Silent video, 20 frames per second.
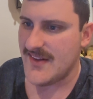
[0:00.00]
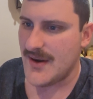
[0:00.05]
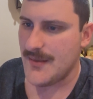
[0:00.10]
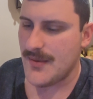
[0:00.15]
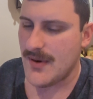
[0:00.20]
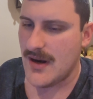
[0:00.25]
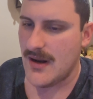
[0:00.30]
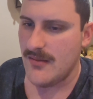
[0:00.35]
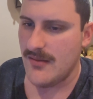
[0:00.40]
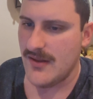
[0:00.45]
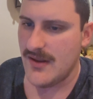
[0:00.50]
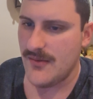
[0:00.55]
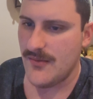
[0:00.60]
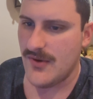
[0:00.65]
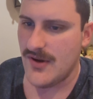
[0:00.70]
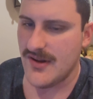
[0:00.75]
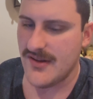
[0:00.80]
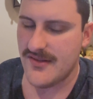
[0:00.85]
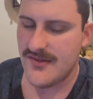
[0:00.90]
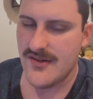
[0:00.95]
I probably
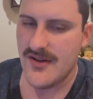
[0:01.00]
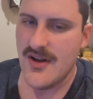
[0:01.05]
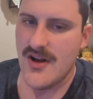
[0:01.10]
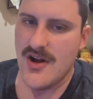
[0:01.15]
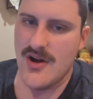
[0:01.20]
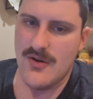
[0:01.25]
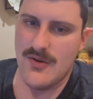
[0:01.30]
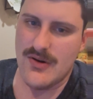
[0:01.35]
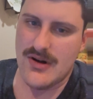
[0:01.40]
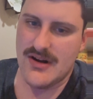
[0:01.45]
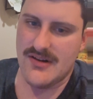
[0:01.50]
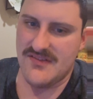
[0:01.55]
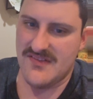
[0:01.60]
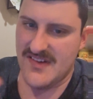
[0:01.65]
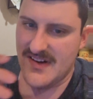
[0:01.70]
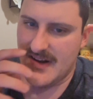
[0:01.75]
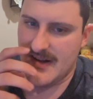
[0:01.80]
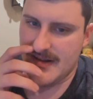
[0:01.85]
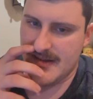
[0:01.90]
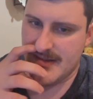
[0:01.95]
would have
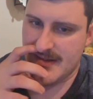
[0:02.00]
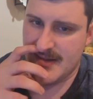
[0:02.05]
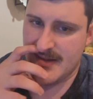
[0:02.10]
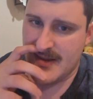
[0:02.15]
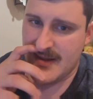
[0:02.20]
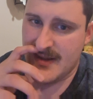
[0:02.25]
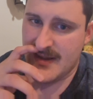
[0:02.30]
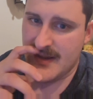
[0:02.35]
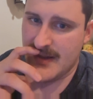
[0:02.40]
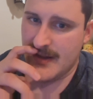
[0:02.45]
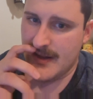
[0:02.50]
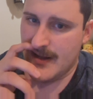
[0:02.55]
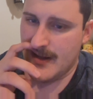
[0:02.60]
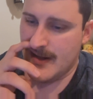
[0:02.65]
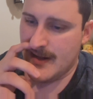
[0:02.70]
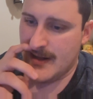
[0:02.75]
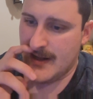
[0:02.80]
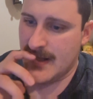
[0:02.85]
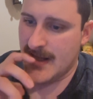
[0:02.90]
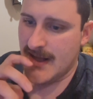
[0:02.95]
just
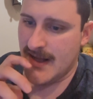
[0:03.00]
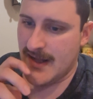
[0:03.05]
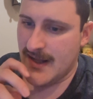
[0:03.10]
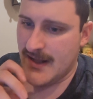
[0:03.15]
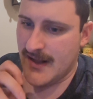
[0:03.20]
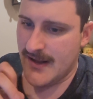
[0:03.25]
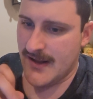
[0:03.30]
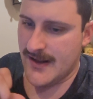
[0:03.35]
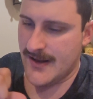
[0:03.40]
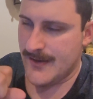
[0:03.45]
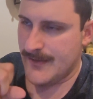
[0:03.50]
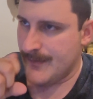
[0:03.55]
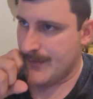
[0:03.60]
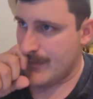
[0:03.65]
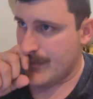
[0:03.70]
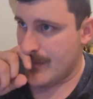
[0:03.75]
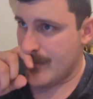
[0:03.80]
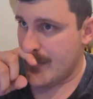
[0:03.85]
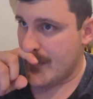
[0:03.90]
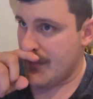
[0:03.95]
uh
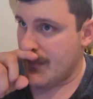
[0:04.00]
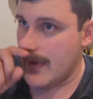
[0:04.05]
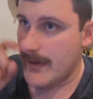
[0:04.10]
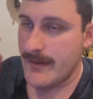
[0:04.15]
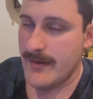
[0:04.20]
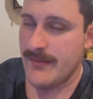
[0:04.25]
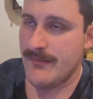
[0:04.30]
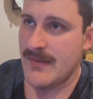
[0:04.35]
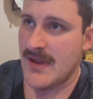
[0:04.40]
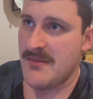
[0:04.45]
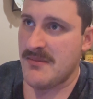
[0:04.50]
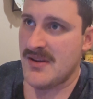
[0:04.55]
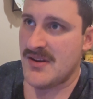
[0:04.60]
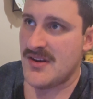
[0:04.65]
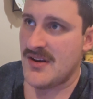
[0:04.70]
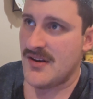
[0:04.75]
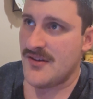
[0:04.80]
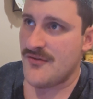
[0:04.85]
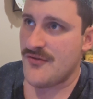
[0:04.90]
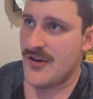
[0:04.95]
maybe
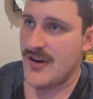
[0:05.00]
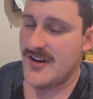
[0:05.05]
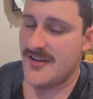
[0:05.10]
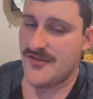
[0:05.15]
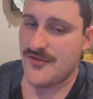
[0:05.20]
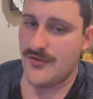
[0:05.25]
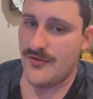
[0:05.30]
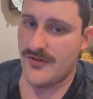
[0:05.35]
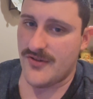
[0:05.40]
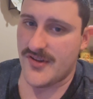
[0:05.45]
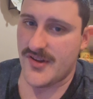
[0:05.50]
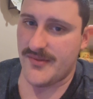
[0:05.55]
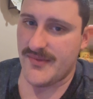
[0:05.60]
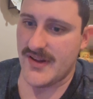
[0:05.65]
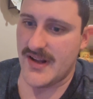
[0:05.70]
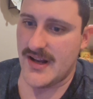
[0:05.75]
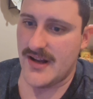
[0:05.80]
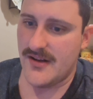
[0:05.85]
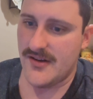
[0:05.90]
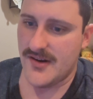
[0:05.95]
done trade school or
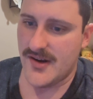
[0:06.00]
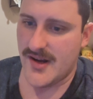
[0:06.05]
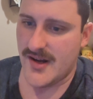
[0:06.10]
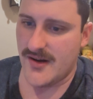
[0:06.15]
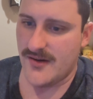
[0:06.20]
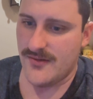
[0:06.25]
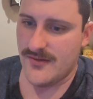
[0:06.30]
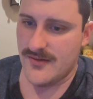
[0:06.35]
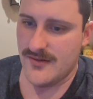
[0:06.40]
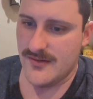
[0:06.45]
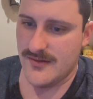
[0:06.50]
something. I don't know.